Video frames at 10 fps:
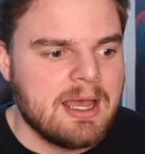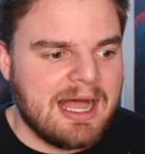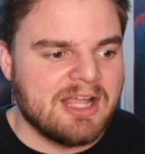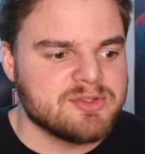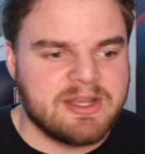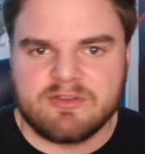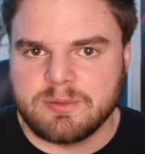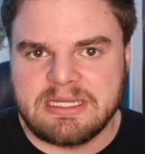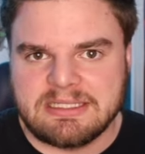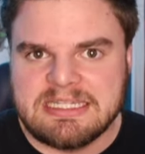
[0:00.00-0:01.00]
I also never
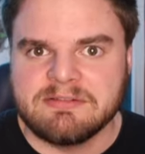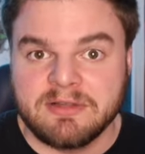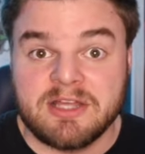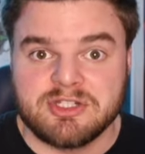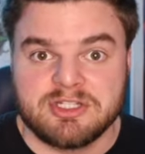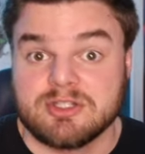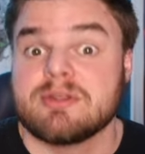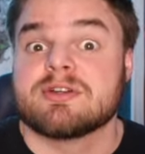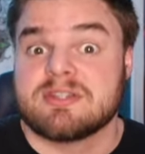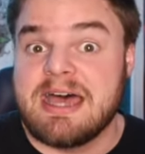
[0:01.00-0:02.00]
played League of Legends, so
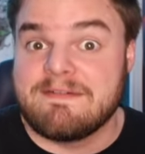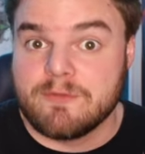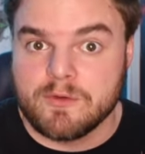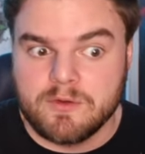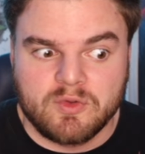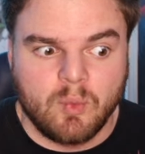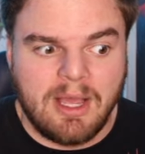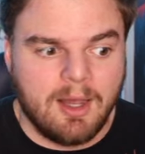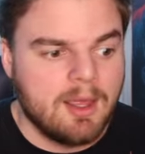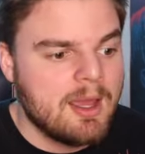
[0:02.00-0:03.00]
there's that for you as
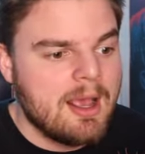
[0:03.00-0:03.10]
well.